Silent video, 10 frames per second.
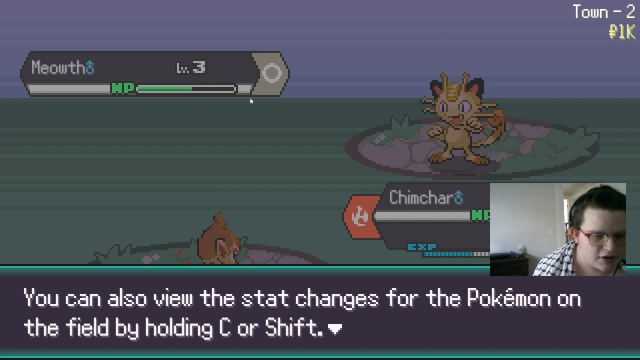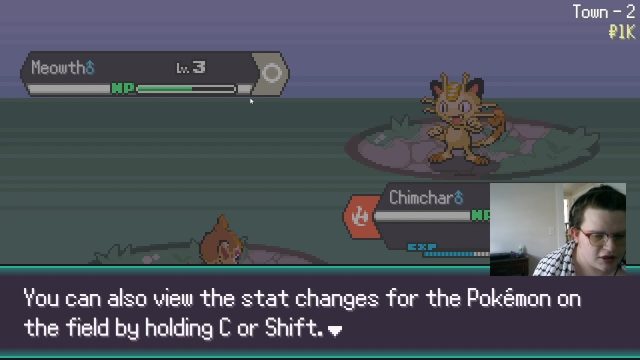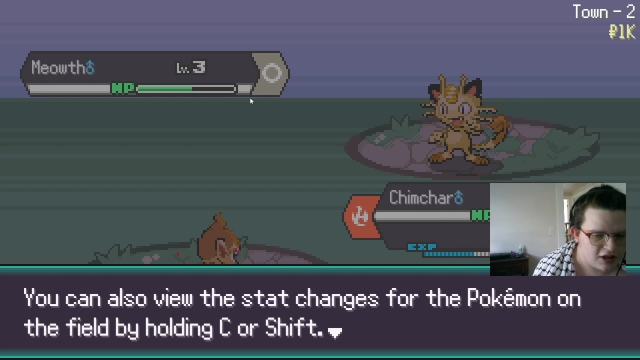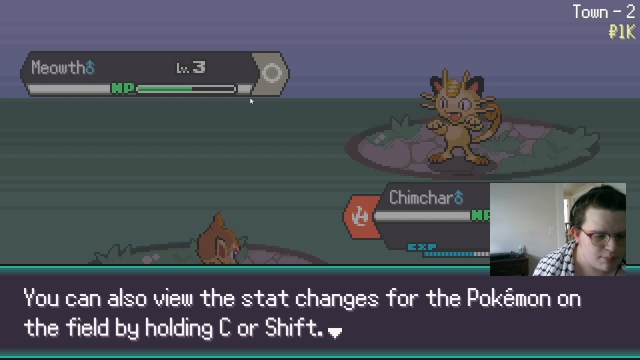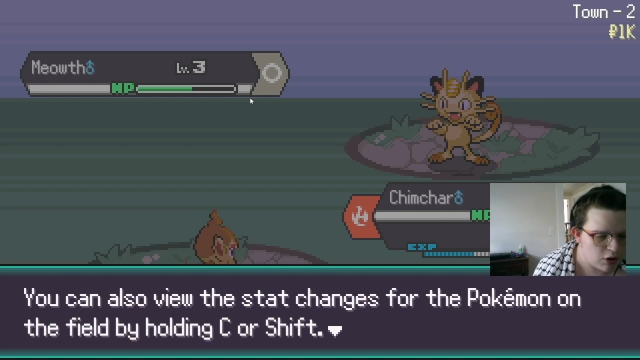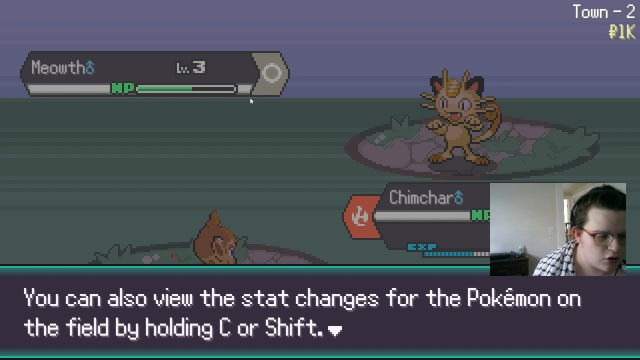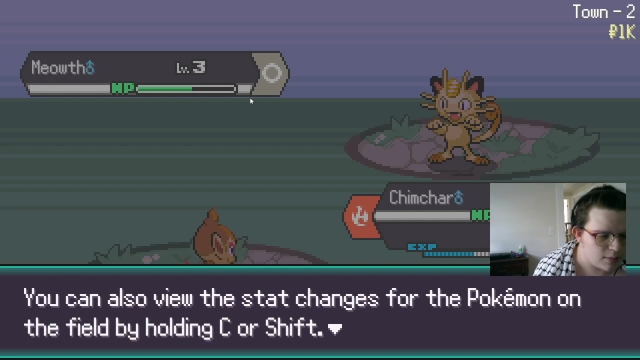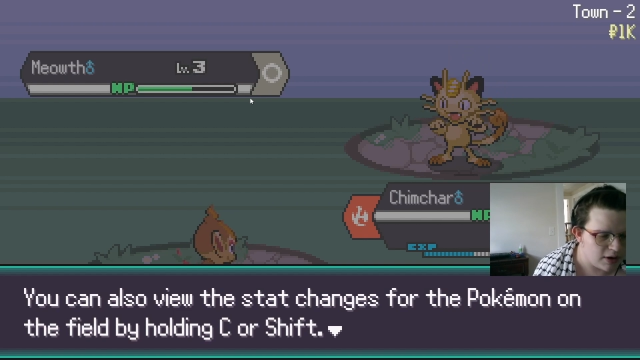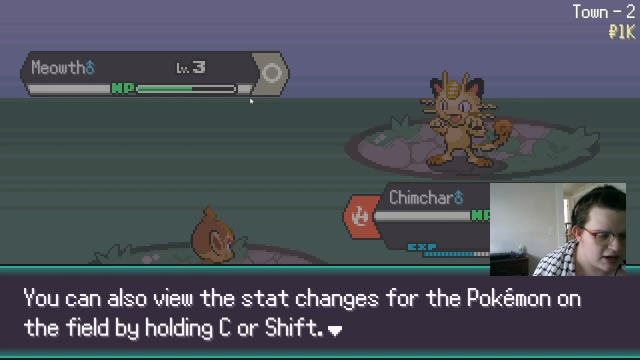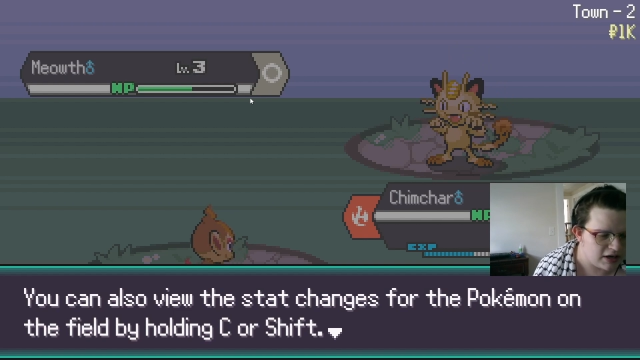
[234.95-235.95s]
the
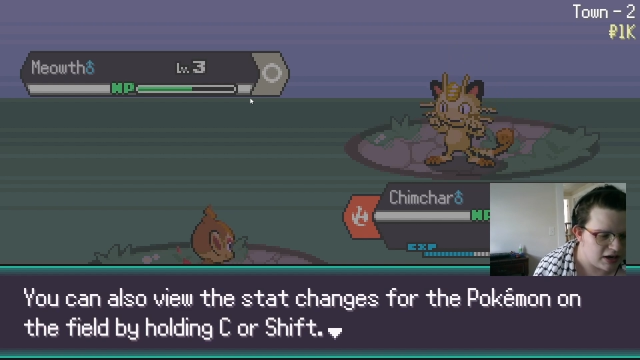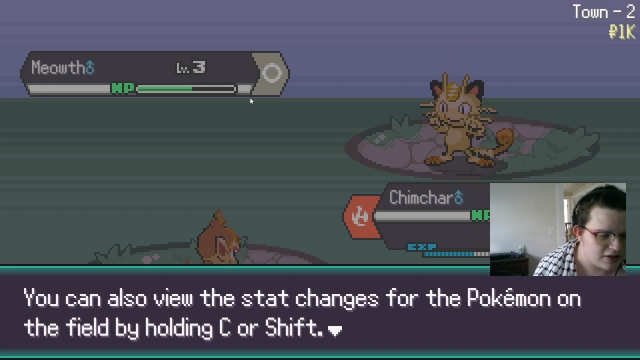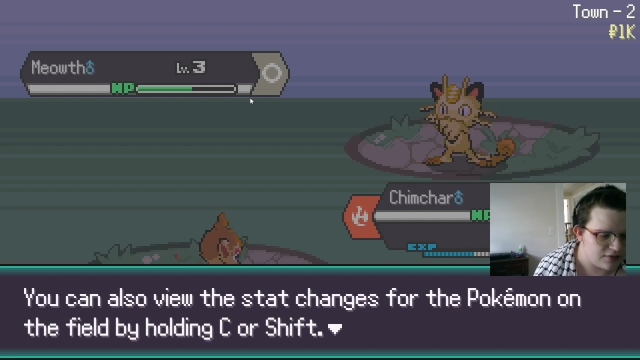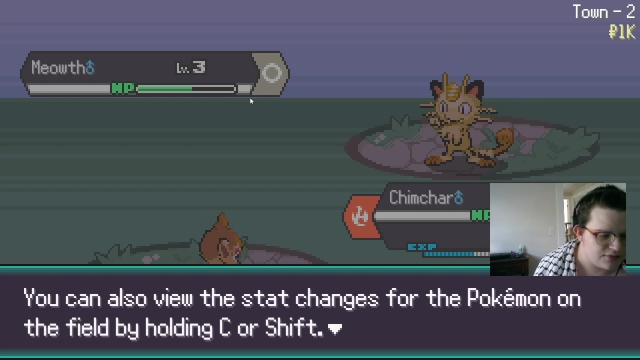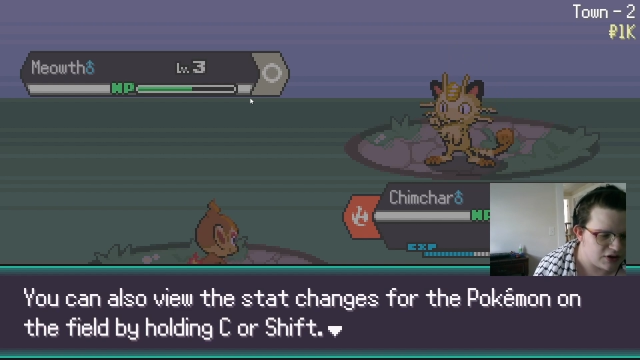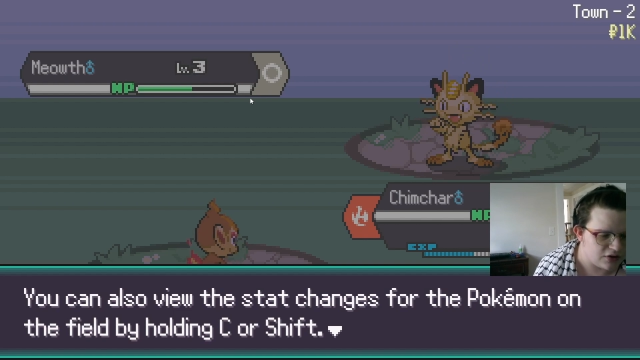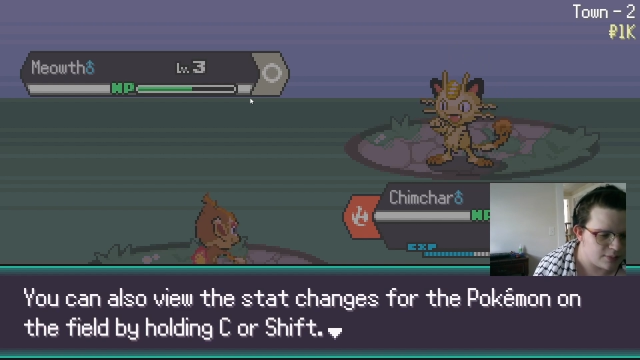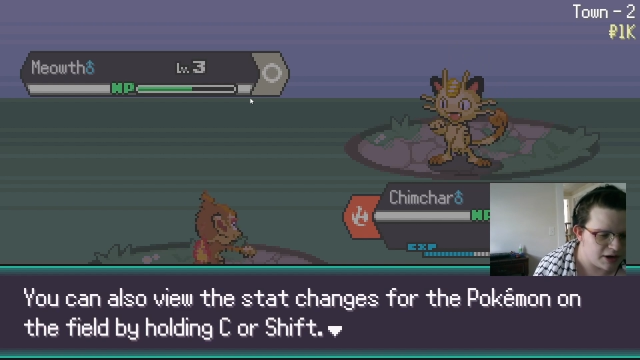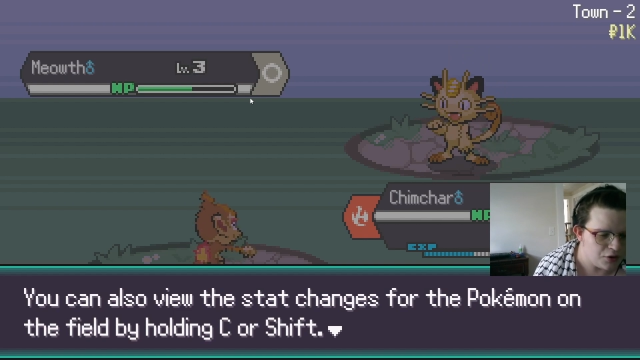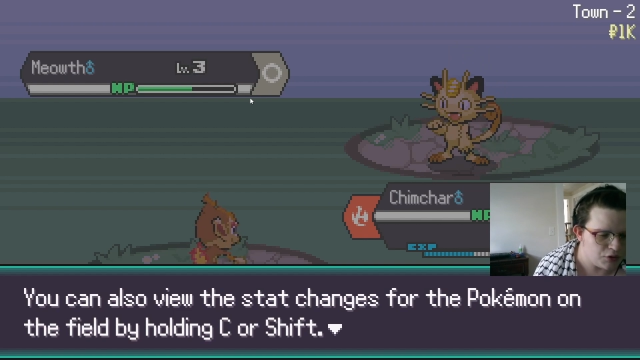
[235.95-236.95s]
Pokemon on the field
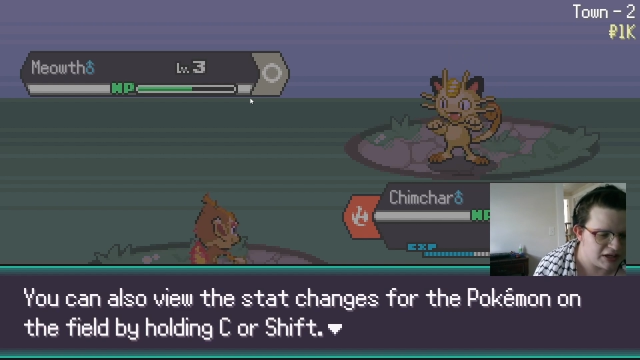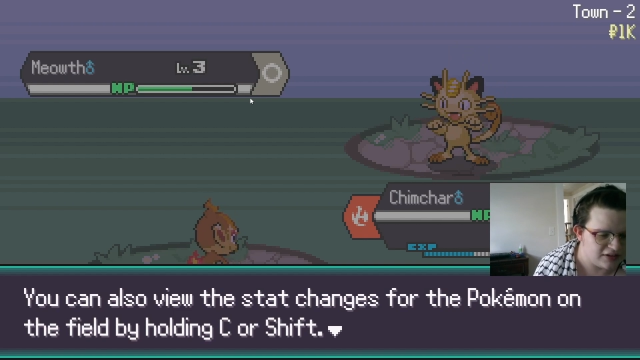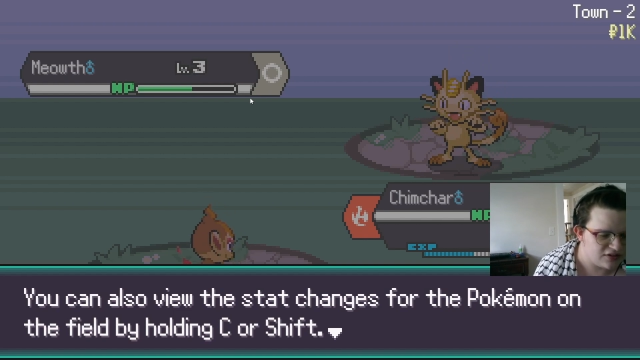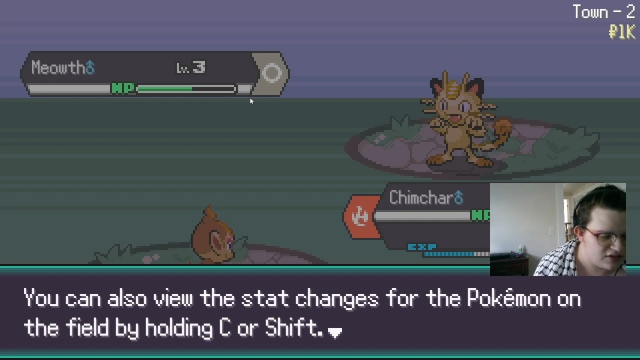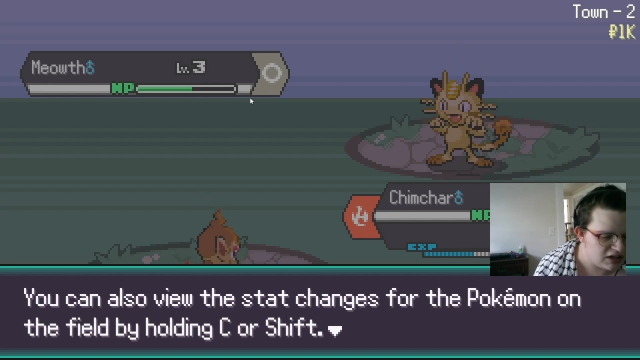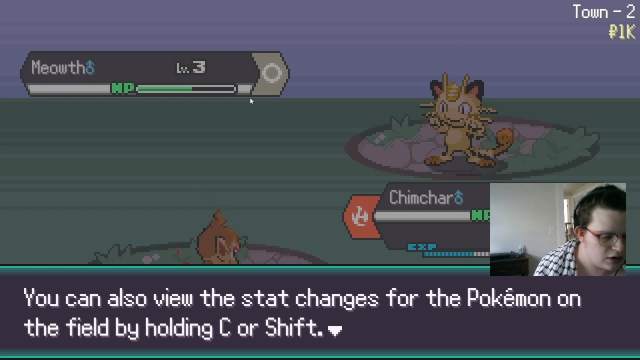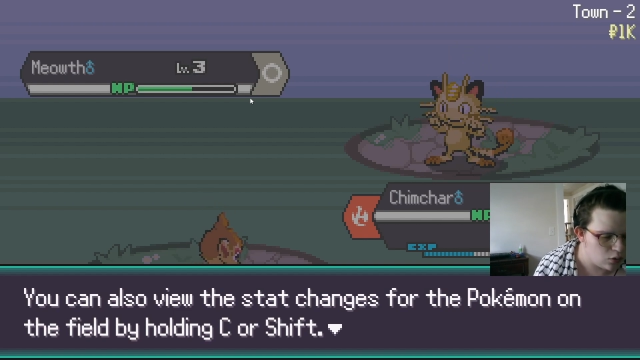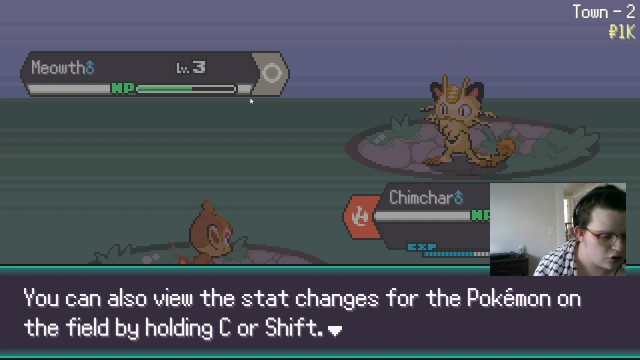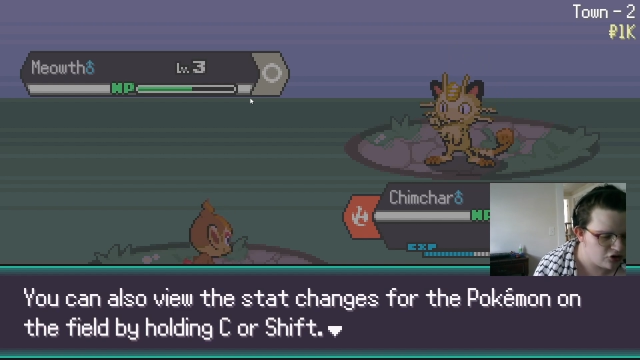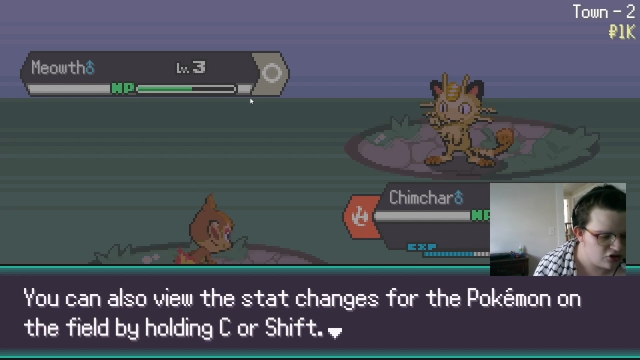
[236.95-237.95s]
by holding C
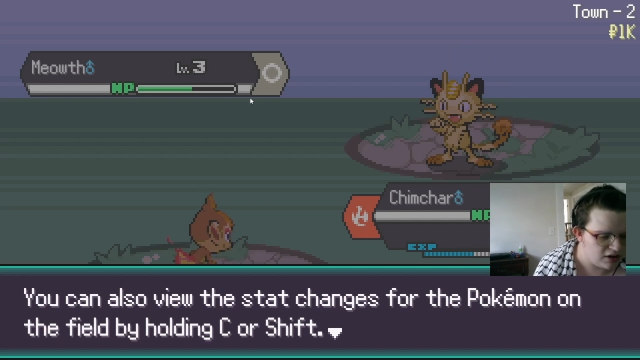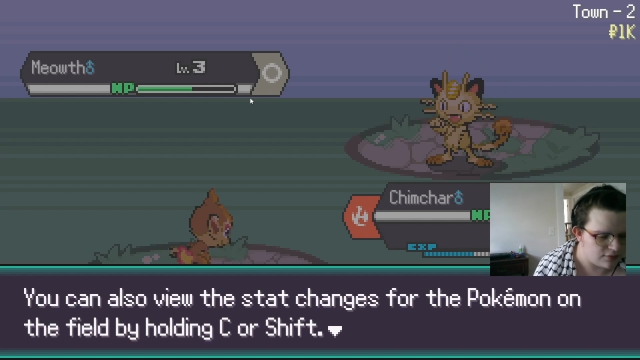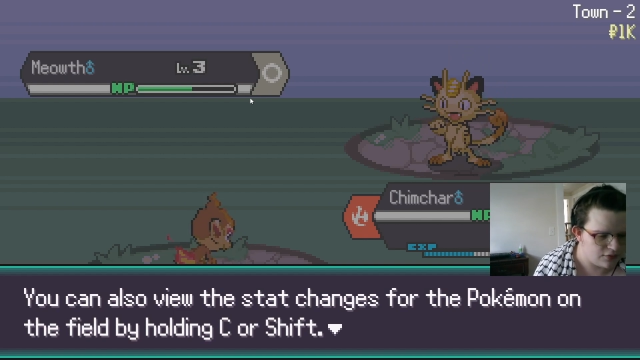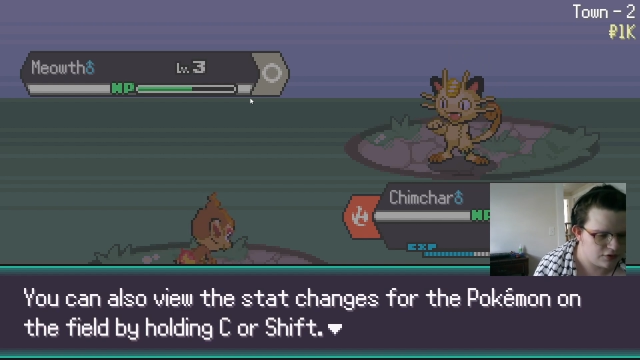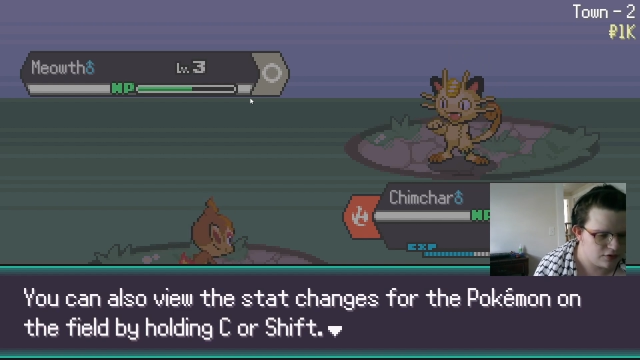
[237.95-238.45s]
or Shift.